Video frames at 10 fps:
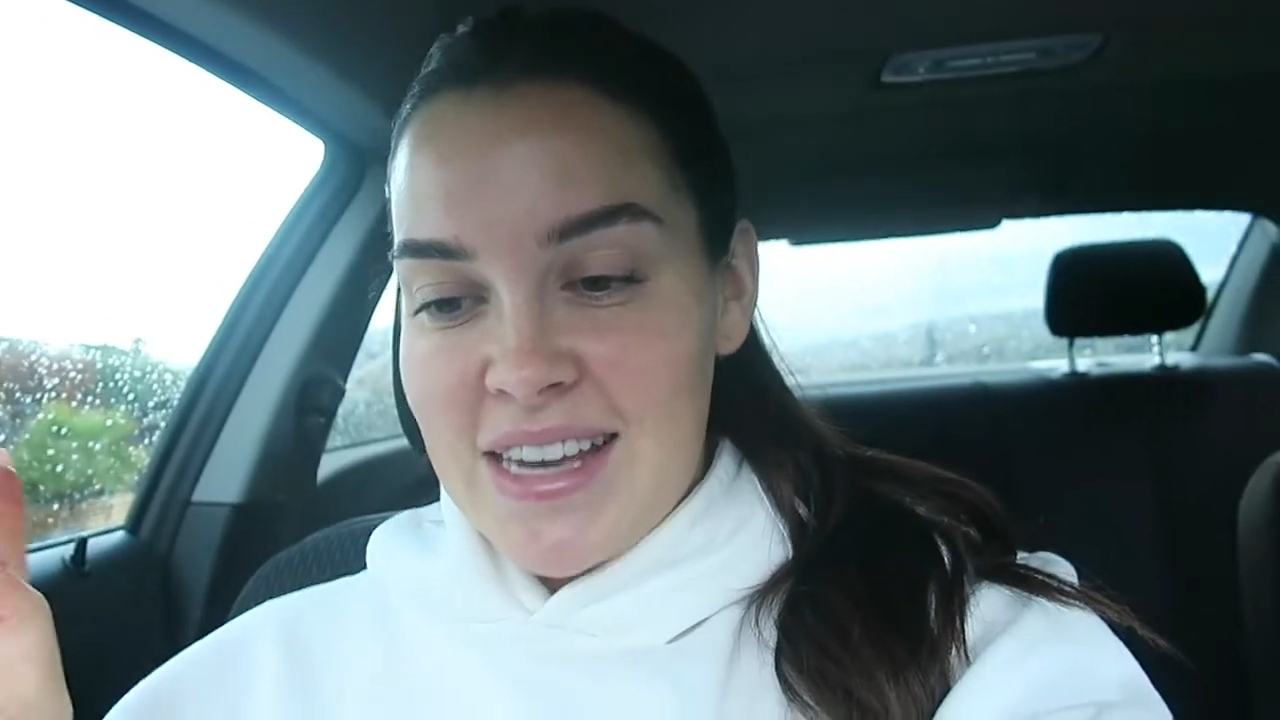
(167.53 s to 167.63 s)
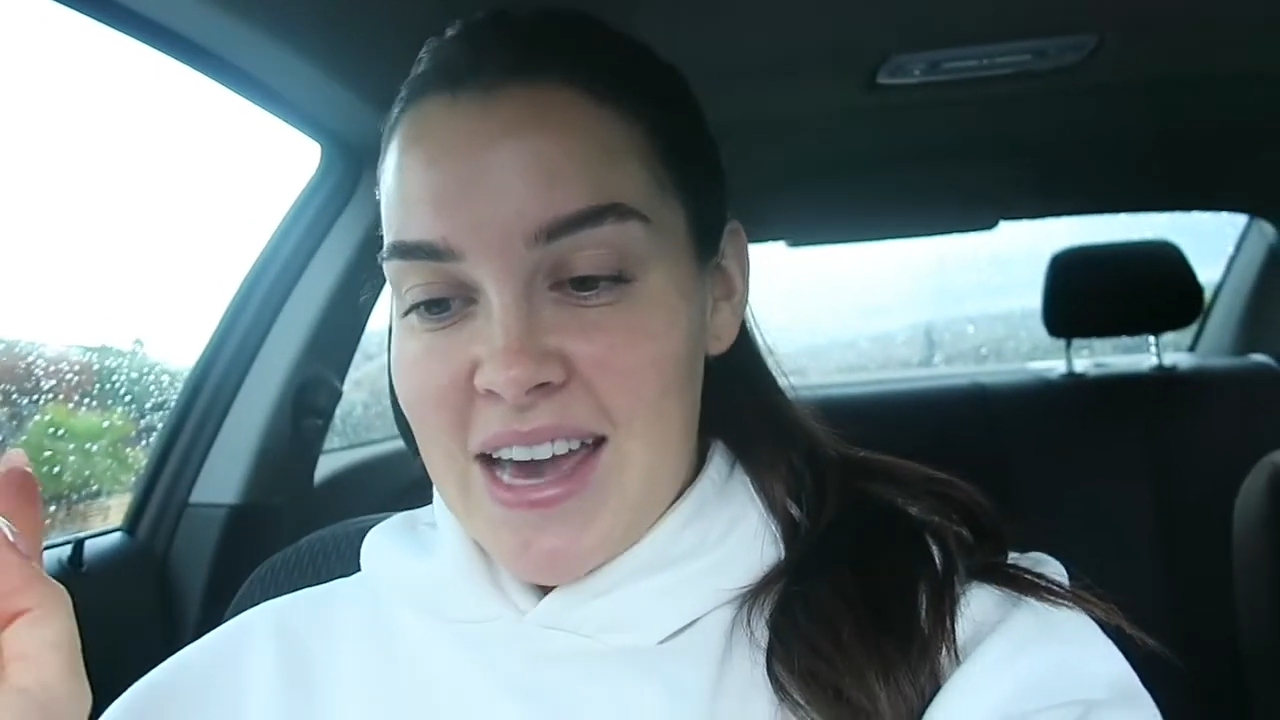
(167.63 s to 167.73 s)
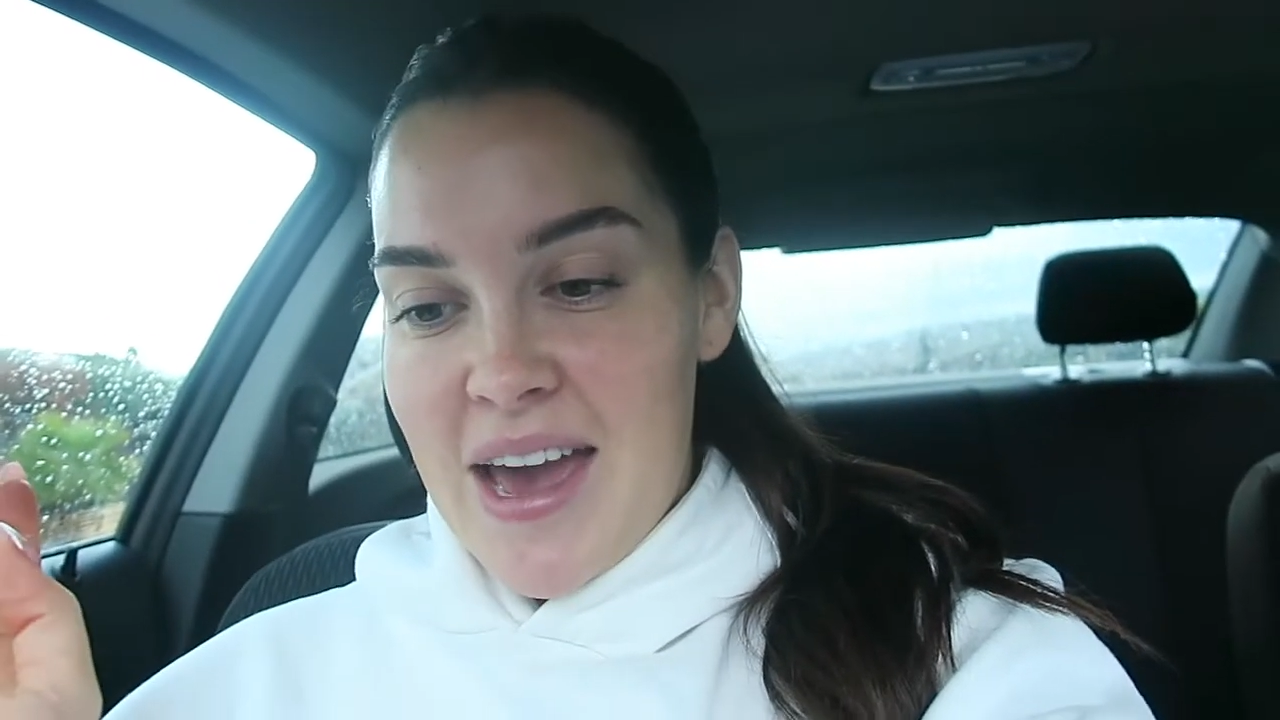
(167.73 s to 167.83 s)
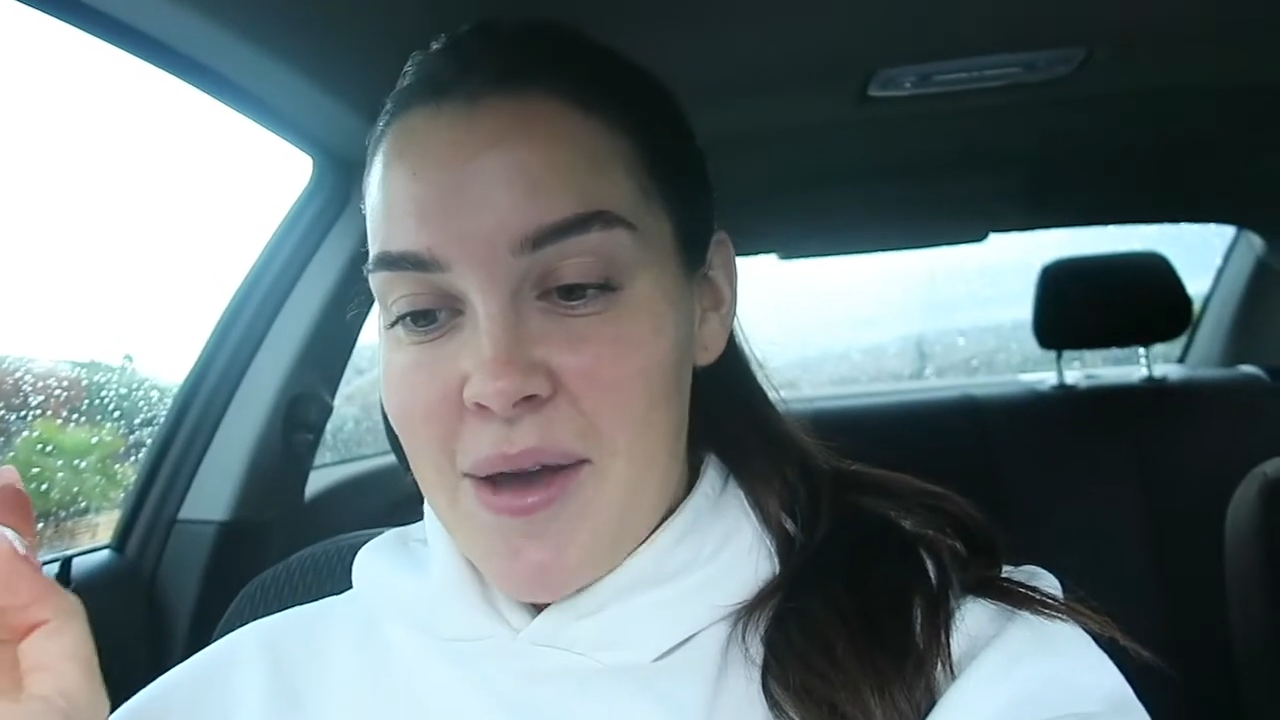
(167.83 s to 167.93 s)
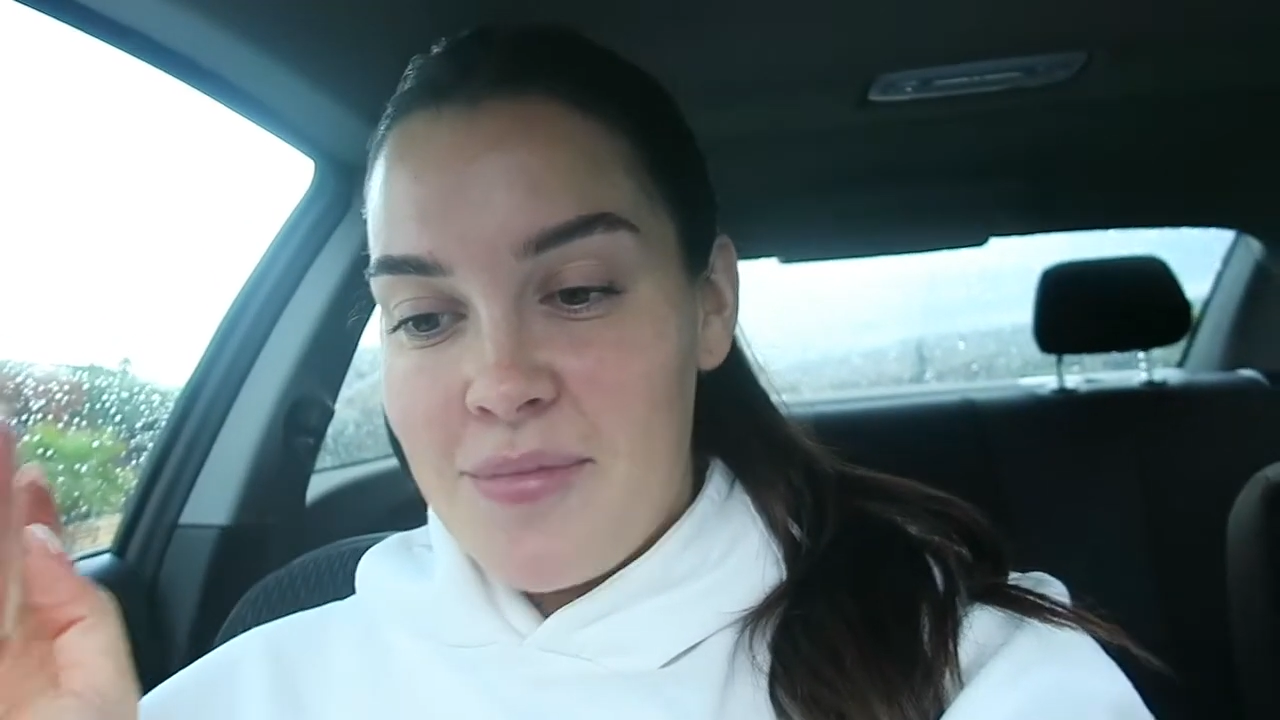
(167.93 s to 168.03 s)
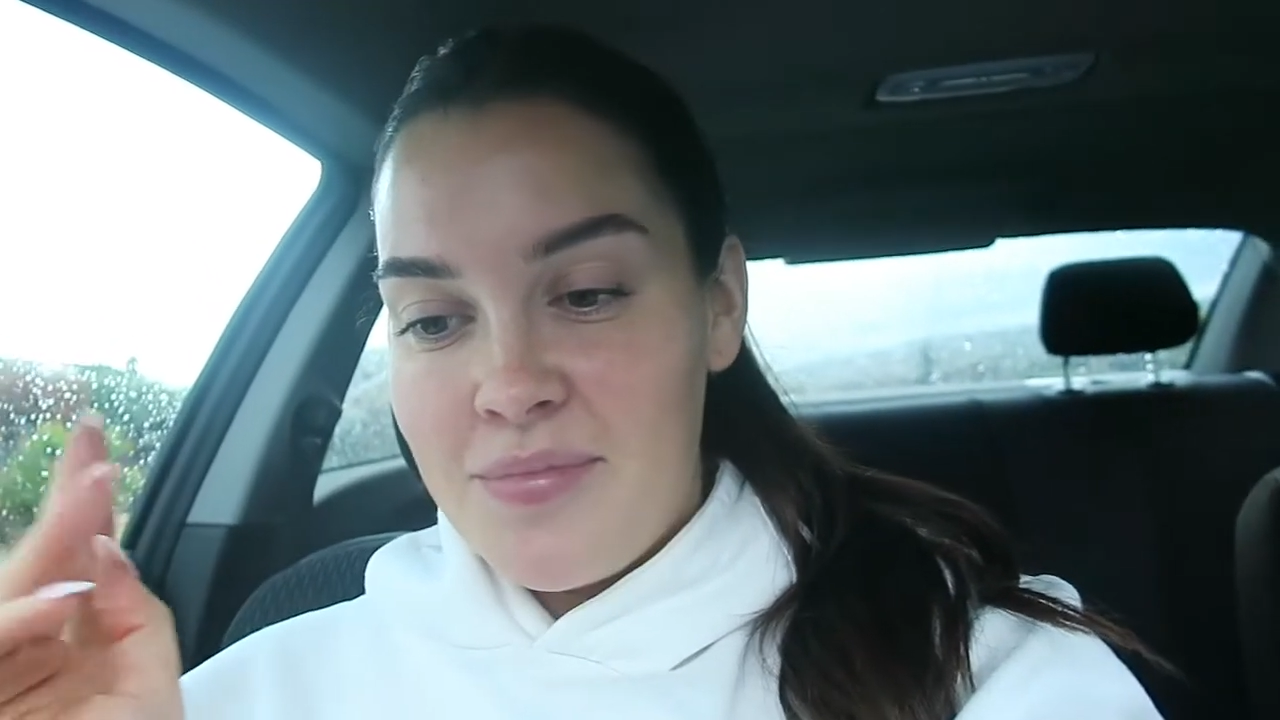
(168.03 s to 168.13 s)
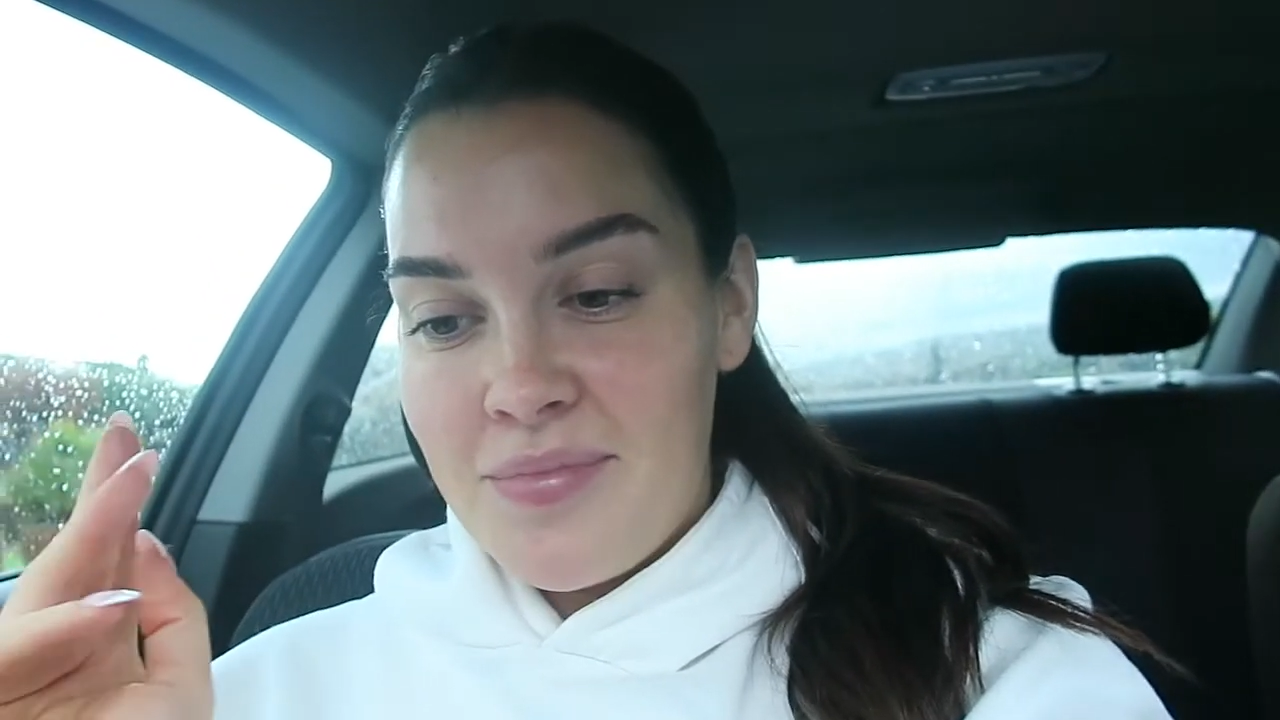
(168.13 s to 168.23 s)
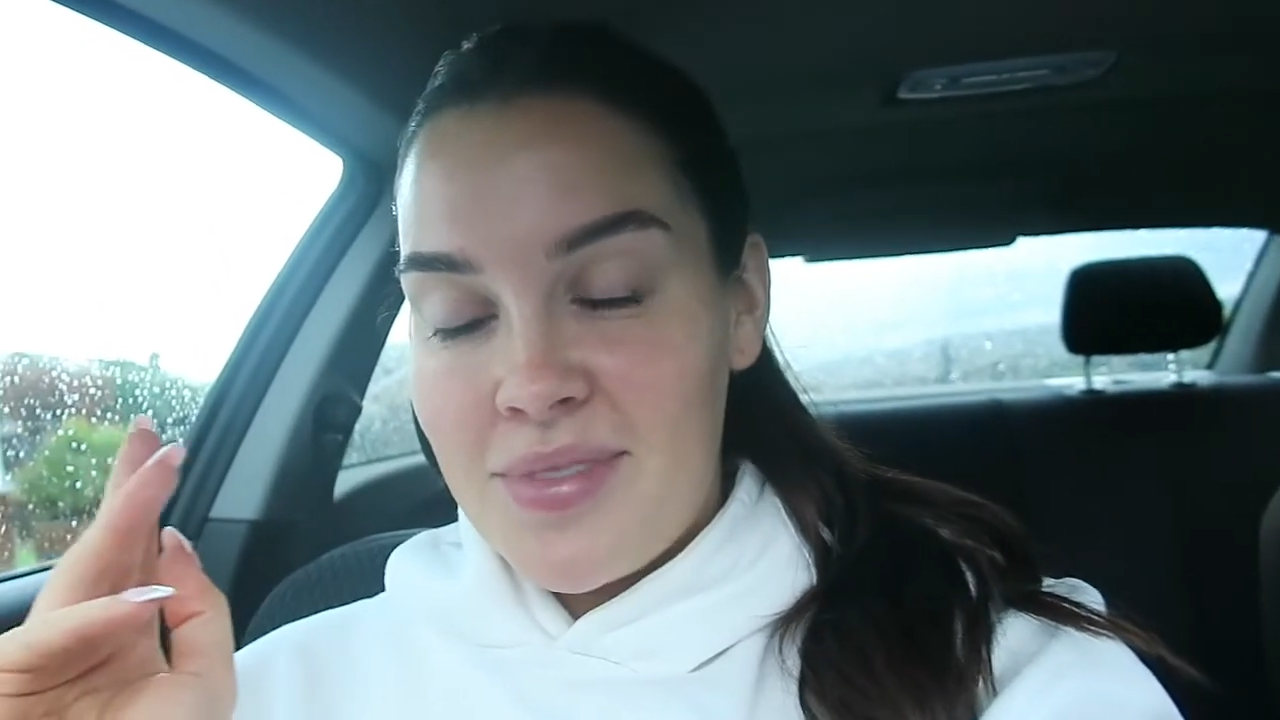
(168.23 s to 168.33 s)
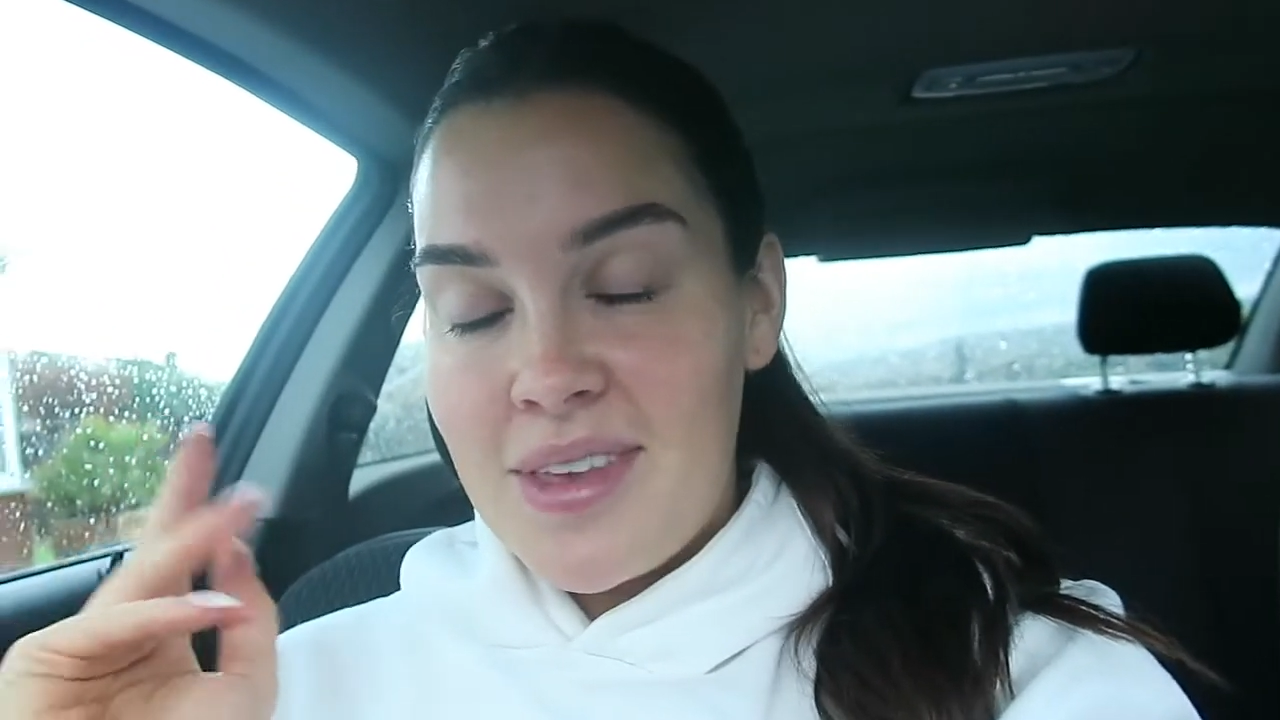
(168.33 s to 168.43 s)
Um,